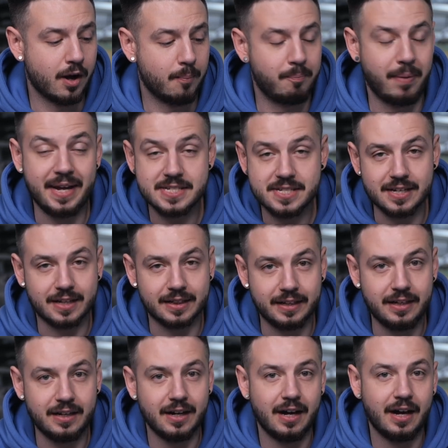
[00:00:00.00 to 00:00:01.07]

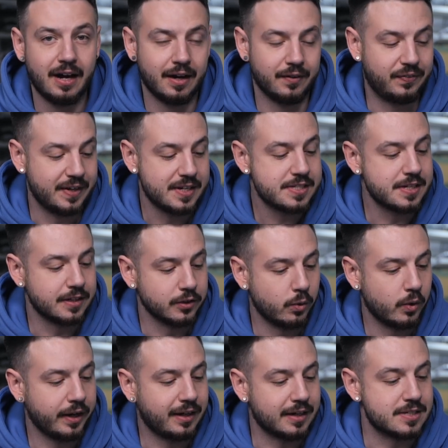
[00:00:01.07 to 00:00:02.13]
basically this
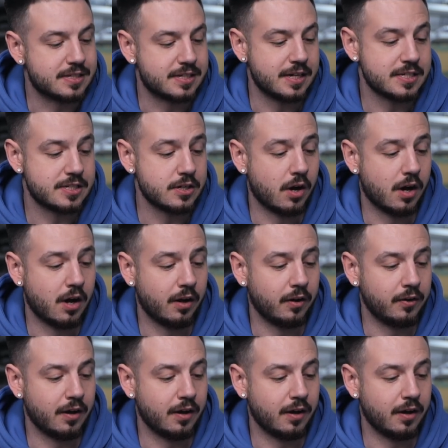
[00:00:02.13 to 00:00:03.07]
alloy consists on